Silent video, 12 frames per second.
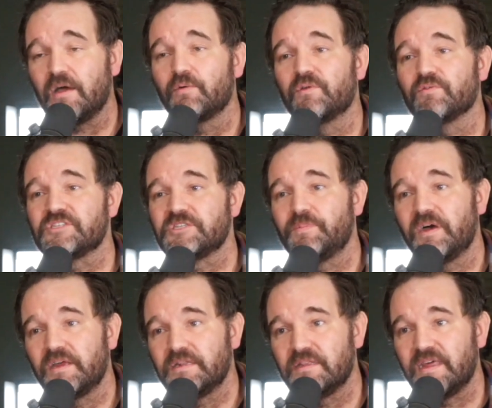how we
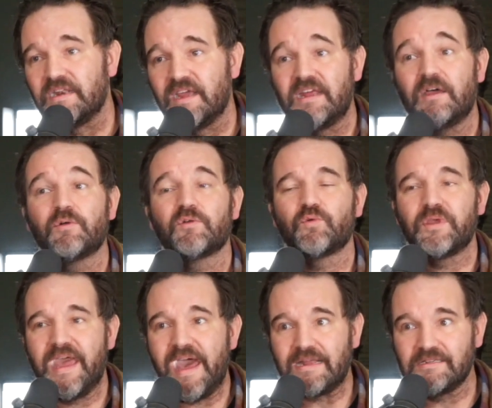respond to that, not how we
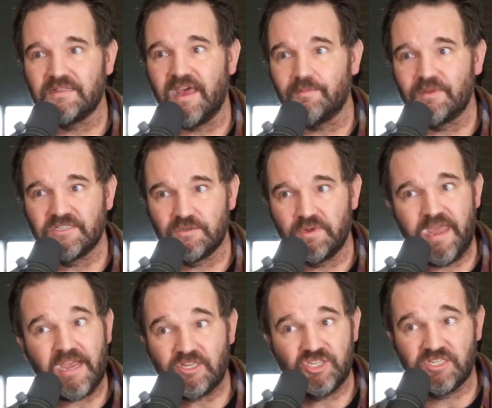react to that, because a
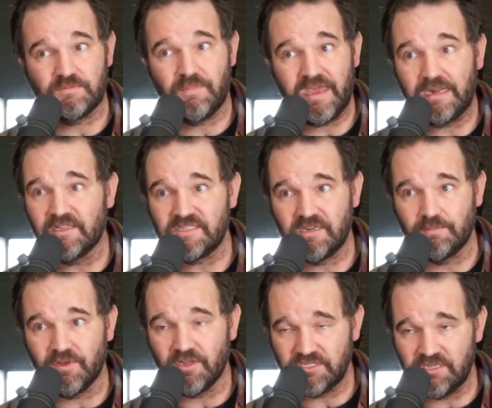reaction is mindless
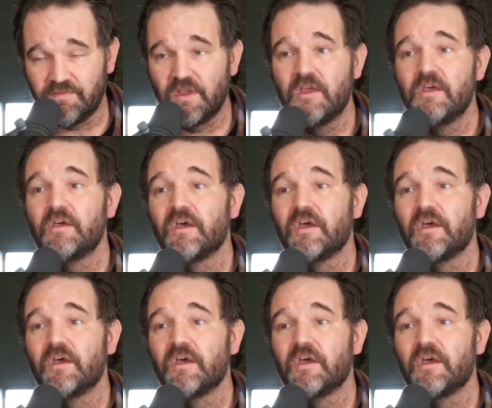and impulsive.